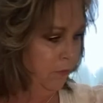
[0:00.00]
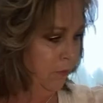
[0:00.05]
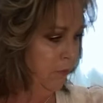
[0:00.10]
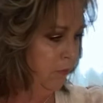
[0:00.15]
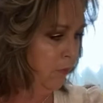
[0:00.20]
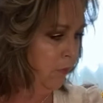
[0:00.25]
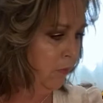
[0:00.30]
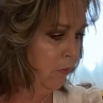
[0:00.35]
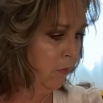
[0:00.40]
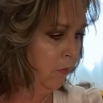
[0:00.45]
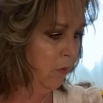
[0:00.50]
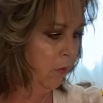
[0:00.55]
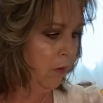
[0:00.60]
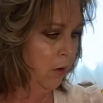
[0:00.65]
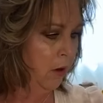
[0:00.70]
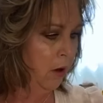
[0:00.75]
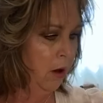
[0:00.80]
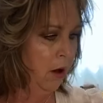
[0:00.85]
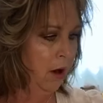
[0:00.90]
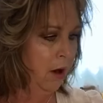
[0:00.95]
I'll
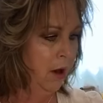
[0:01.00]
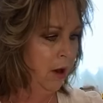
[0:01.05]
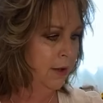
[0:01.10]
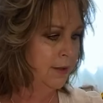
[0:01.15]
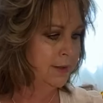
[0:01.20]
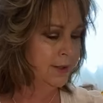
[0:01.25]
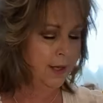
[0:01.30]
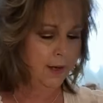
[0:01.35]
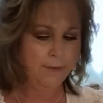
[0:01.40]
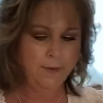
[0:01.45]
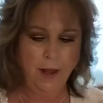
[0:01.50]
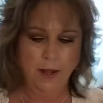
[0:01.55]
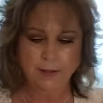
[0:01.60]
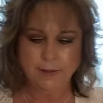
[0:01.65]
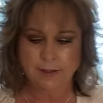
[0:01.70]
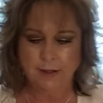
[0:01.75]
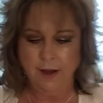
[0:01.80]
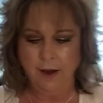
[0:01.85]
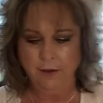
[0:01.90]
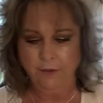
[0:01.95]
see if that's
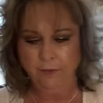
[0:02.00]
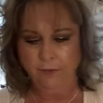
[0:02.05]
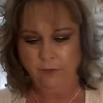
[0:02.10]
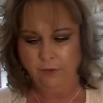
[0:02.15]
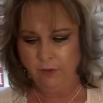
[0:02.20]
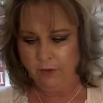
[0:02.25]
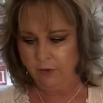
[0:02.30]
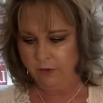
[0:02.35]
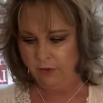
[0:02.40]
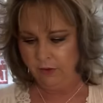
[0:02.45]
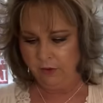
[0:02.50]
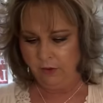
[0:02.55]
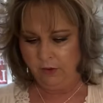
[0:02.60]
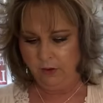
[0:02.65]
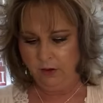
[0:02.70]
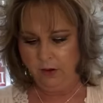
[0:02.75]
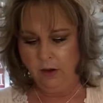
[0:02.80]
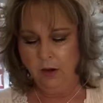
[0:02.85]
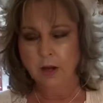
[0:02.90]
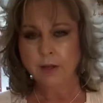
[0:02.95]
enough.
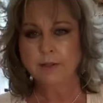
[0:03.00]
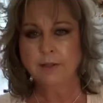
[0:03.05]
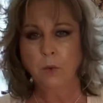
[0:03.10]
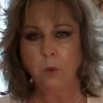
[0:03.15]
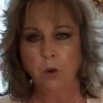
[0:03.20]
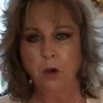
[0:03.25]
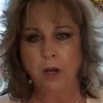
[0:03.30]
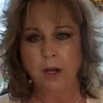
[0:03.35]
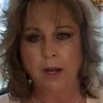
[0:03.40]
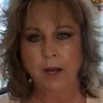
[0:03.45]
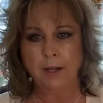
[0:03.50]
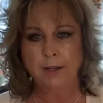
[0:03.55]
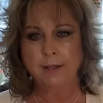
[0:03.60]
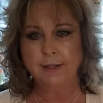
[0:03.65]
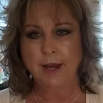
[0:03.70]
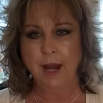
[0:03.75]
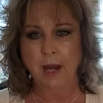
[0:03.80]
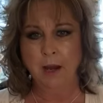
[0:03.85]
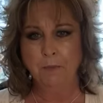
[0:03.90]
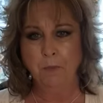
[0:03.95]
So we're going
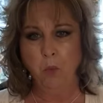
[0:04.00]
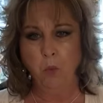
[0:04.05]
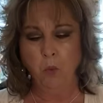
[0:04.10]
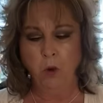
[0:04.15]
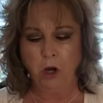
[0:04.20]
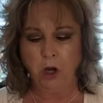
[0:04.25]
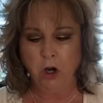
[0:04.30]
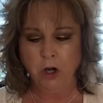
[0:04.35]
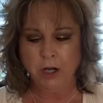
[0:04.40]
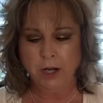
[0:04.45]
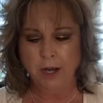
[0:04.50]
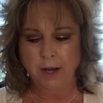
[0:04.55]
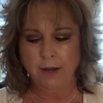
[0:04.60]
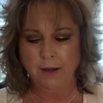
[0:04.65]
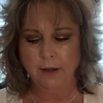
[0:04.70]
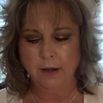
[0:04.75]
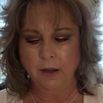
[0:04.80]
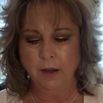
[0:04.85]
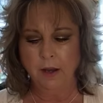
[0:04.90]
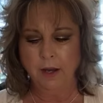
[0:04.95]
to
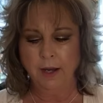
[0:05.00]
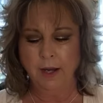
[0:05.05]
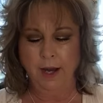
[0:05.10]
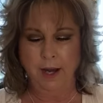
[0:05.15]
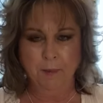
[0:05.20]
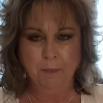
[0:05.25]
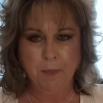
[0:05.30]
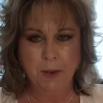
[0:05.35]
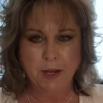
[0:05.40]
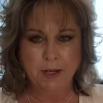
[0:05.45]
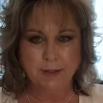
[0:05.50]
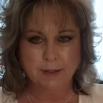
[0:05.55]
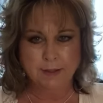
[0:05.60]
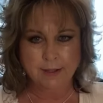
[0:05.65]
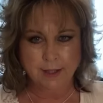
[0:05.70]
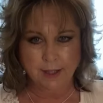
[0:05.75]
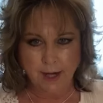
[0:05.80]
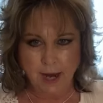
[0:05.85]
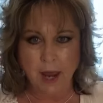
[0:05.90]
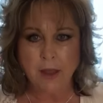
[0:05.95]
keep it
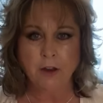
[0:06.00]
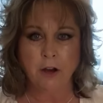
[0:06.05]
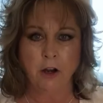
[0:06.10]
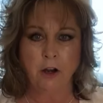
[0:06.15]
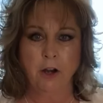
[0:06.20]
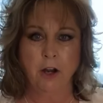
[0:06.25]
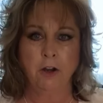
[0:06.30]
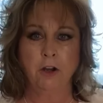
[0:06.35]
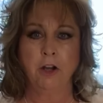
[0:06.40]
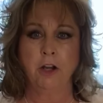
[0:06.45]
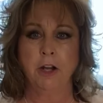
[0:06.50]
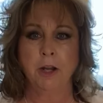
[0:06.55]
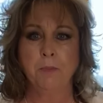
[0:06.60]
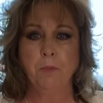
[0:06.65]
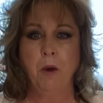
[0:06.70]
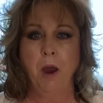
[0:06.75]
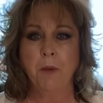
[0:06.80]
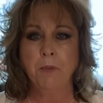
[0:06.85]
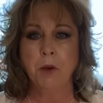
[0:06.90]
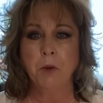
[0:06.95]
together, and you're going to
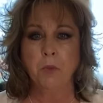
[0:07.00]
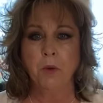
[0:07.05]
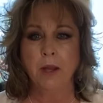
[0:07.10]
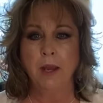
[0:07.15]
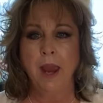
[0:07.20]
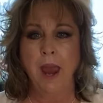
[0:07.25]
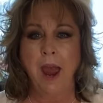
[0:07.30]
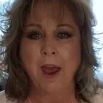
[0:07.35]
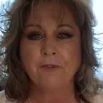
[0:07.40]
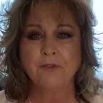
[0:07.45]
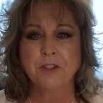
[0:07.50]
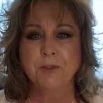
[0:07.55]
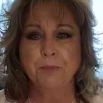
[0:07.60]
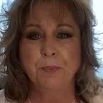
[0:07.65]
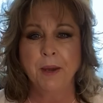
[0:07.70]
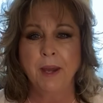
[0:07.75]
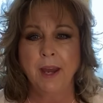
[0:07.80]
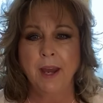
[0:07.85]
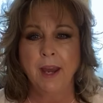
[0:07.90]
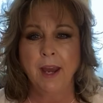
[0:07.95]
probably really have to
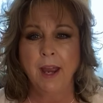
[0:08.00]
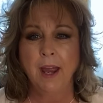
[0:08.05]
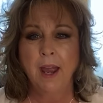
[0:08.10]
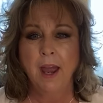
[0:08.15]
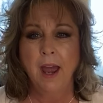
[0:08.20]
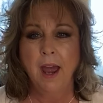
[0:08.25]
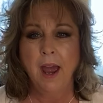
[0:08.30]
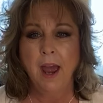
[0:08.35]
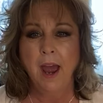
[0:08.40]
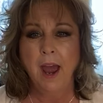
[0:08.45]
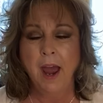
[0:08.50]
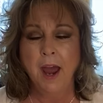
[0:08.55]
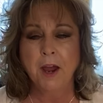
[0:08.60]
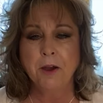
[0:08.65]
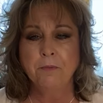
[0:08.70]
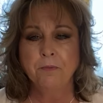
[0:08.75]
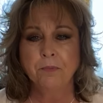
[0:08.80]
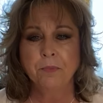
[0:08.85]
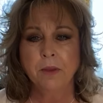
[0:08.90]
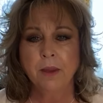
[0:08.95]
be
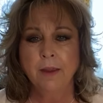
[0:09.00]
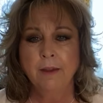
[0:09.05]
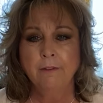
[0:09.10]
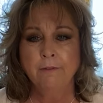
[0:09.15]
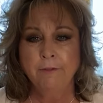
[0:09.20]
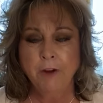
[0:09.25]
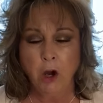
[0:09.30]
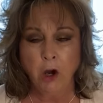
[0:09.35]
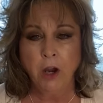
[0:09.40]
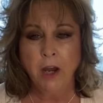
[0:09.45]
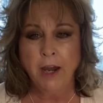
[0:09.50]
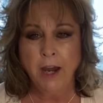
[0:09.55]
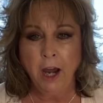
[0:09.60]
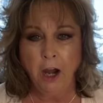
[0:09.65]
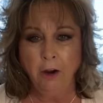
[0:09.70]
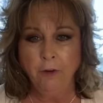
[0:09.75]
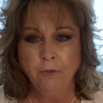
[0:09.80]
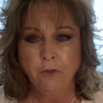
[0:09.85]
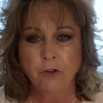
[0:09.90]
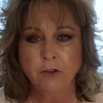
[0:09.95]
very
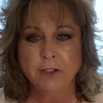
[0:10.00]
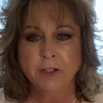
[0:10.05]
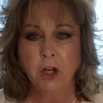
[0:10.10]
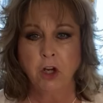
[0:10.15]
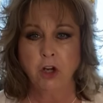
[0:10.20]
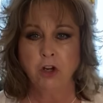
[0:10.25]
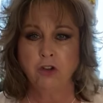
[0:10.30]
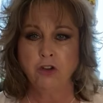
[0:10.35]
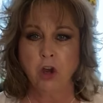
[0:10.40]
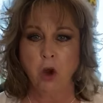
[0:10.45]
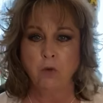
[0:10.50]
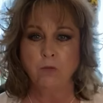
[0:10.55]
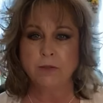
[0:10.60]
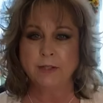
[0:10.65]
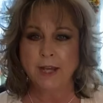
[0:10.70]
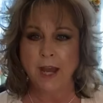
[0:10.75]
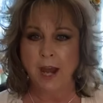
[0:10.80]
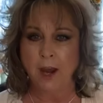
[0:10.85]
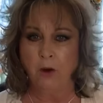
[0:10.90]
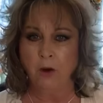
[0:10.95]
careful so you don't
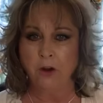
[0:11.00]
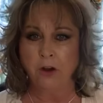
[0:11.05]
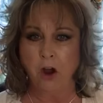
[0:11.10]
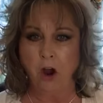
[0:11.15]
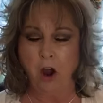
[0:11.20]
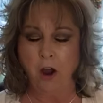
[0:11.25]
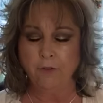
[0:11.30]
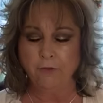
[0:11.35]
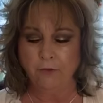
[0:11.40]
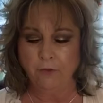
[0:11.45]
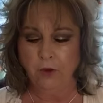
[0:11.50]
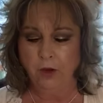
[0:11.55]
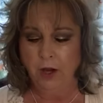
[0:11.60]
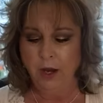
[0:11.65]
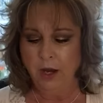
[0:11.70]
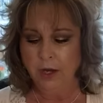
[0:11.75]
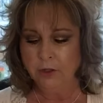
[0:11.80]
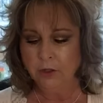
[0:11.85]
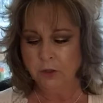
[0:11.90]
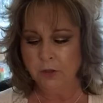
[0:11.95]
tear it off.
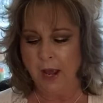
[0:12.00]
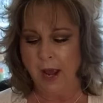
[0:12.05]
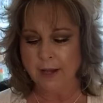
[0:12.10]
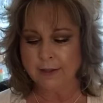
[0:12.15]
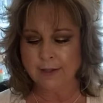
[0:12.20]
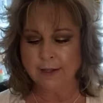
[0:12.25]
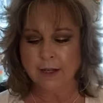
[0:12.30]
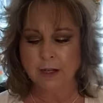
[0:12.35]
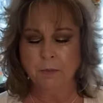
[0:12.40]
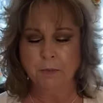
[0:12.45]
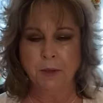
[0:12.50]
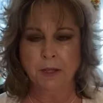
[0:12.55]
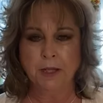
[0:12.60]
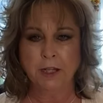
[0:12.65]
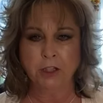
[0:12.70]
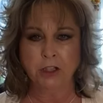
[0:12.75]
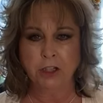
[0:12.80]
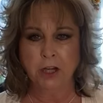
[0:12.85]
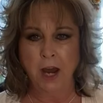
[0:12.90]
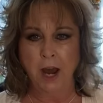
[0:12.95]
So that's going to be the
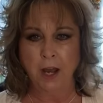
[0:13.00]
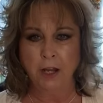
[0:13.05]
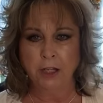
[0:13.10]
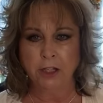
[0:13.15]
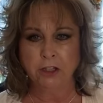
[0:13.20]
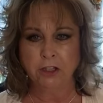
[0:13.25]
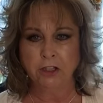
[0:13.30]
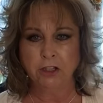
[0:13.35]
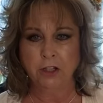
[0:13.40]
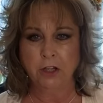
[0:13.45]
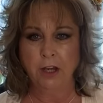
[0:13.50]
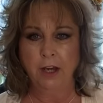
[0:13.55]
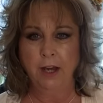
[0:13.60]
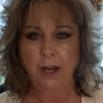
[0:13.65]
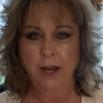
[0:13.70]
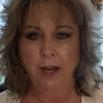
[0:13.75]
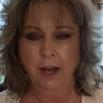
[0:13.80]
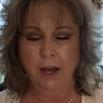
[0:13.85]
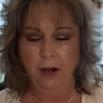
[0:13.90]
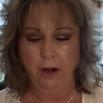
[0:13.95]
challenge
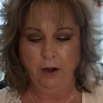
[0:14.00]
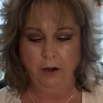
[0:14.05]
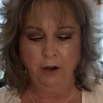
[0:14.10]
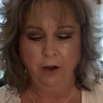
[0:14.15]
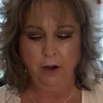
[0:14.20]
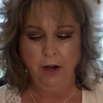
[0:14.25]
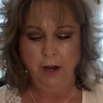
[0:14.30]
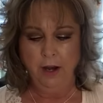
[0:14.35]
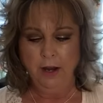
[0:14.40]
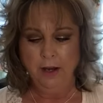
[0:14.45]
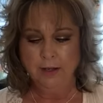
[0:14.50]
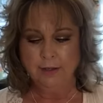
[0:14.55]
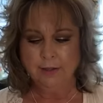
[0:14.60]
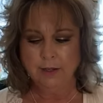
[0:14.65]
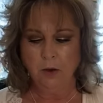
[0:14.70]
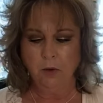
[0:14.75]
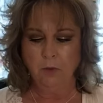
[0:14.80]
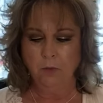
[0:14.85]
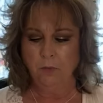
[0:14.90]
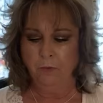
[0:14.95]
here.
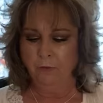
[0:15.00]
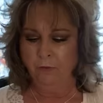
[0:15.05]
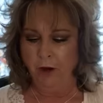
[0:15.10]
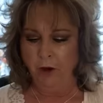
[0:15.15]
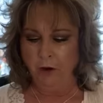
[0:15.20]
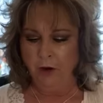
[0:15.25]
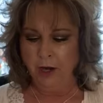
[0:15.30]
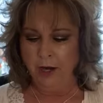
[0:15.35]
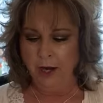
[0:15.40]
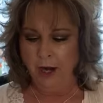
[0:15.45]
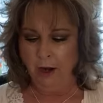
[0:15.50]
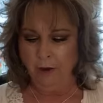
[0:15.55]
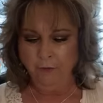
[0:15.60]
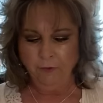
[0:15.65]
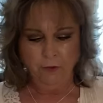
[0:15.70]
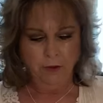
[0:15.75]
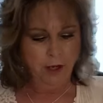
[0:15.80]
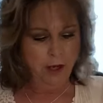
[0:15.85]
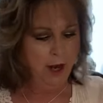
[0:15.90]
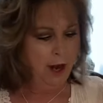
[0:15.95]
So very
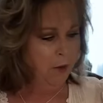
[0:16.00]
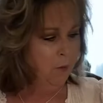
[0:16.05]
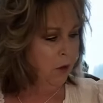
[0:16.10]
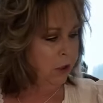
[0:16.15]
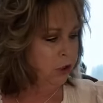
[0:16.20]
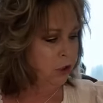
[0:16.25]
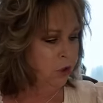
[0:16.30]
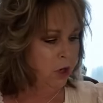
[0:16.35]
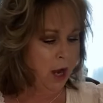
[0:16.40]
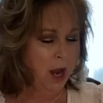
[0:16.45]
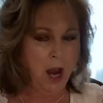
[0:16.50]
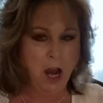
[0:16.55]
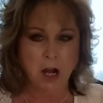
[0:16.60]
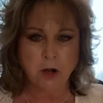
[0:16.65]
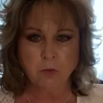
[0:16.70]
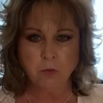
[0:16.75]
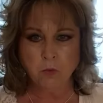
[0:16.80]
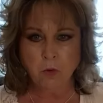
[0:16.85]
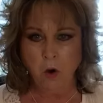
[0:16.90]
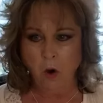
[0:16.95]
carefully, I want you to
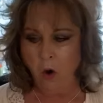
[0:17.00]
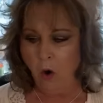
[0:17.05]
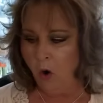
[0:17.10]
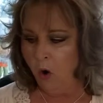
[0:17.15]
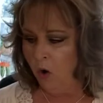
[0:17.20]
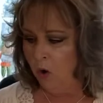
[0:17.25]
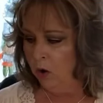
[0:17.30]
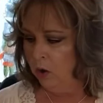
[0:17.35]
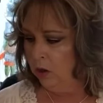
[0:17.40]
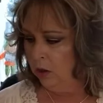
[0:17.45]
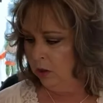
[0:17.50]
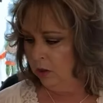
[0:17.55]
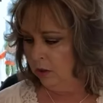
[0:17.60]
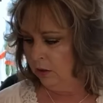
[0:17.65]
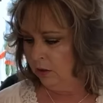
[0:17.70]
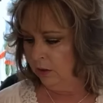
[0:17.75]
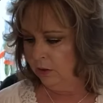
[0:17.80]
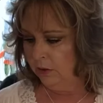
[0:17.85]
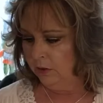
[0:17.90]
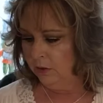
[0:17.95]
unroll.
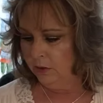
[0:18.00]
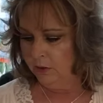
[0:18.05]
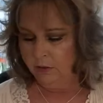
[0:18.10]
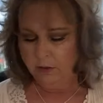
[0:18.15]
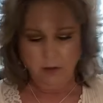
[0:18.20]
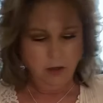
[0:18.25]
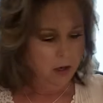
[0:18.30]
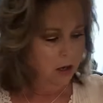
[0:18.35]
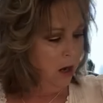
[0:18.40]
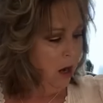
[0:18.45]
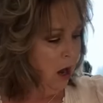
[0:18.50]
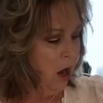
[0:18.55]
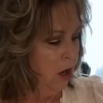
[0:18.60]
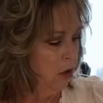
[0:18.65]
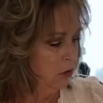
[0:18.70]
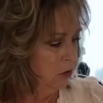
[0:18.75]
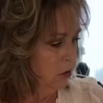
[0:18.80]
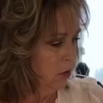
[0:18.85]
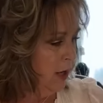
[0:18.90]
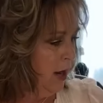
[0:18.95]

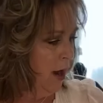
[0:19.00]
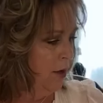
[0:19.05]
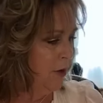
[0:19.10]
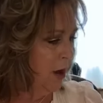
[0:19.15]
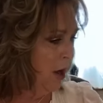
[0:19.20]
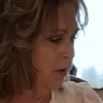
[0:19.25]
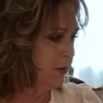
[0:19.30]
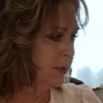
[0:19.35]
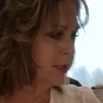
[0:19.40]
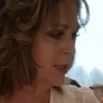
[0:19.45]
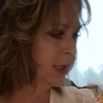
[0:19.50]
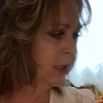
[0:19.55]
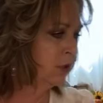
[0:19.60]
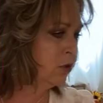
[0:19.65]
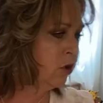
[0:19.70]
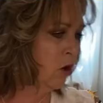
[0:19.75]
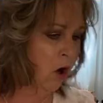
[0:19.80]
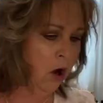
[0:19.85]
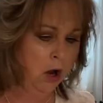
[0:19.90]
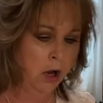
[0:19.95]
I'll count out 6
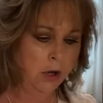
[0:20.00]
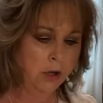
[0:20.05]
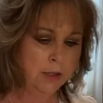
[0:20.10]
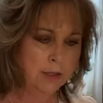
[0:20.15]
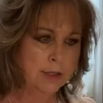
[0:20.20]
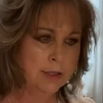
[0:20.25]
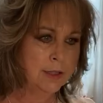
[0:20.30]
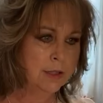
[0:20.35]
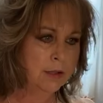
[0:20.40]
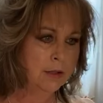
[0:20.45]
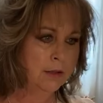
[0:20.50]
yards.